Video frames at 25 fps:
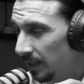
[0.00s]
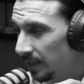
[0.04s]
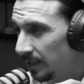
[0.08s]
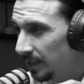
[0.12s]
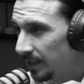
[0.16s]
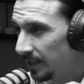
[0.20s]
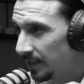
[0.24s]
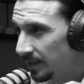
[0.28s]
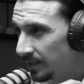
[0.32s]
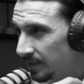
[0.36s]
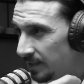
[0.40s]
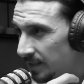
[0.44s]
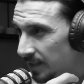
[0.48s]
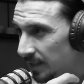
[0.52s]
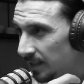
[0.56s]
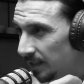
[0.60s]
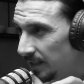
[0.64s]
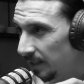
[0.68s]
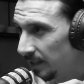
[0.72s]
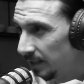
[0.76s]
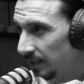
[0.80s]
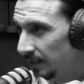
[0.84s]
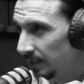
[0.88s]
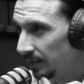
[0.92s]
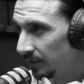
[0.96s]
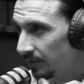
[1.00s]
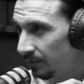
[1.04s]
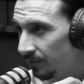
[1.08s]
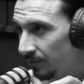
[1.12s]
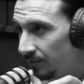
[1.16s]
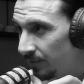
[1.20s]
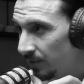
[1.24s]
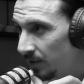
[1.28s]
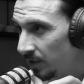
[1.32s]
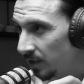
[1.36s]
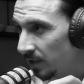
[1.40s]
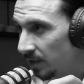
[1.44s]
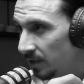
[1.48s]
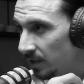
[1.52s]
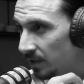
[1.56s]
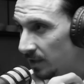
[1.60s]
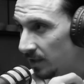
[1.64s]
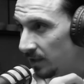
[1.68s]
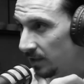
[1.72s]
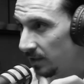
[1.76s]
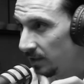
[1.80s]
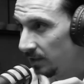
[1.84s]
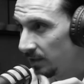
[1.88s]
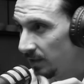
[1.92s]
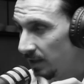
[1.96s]
And then I said, fuck
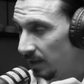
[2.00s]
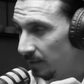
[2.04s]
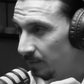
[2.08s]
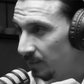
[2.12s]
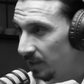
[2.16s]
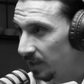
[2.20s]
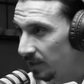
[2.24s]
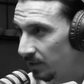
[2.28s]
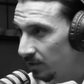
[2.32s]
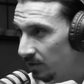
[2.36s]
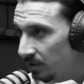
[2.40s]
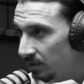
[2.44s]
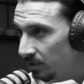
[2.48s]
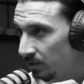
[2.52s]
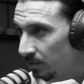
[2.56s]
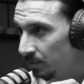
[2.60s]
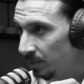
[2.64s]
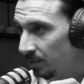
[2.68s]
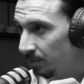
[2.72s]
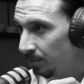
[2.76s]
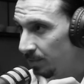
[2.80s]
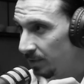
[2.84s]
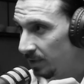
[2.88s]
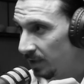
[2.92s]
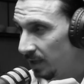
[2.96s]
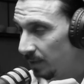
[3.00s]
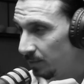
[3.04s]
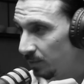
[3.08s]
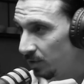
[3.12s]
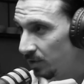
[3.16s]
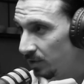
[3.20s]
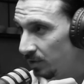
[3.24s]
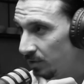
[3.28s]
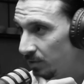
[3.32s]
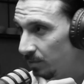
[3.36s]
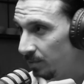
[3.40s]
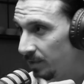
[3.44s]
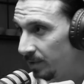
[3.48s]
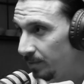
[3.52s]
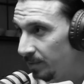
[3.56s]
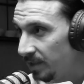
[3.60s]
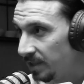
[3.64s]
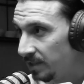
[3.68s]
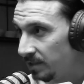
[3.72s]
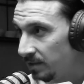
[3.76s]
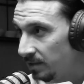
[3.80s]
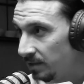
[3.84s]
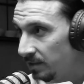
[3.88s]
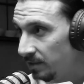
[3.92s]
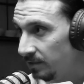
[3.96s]
it. I'm not going to be political. I'm going to be
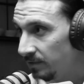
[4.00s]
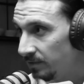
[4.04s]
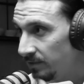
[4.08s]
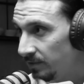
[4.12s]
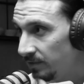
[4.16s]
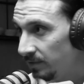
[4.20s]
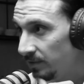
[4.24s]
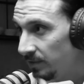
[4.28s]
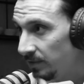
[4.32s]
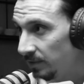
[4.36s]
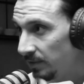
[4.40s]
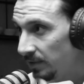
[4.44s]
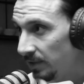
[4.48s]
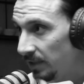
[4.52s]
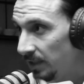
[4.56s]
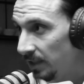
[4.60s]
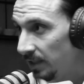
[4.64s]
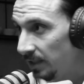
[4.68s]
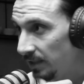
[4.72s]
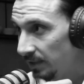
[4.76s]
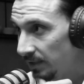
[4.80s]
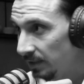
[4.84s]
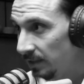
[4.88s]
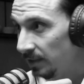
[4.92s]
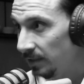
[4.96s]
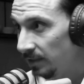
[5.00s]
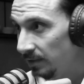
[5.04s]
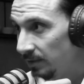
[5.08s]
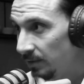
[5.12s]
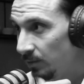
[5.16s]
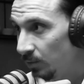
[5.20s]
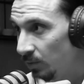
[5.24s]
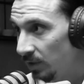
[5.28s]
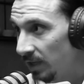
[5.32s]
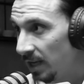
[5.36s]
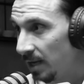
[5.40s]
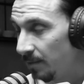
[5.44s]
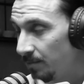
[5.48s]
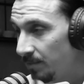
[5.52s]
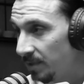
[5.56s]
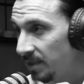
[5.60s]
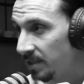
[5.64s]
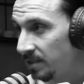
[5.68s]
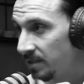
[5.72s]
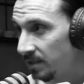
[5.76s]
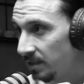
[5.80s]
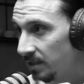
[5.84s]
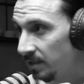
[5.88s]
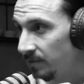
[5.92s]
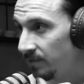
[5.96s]
myself. And when I'm
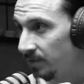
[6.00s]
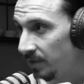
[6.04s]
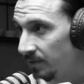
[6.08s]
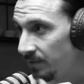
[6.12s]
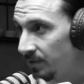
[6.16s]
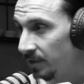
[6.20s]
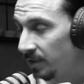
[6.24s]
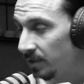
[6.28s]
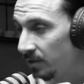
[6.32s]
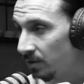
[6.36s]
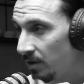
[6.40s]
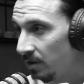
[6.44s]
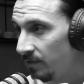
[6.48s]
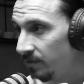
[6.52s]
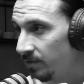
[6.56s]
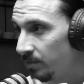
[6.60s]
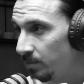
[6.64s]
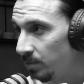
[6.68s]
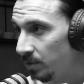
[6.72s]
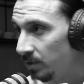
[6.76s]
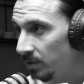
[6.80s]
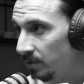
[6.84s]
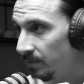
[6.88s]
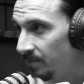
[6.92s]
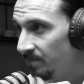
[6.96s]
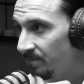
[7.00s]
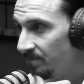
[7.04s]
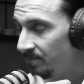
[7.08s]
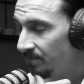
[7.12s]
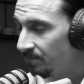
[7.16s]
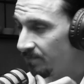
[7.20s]
myself, I feel comfortable.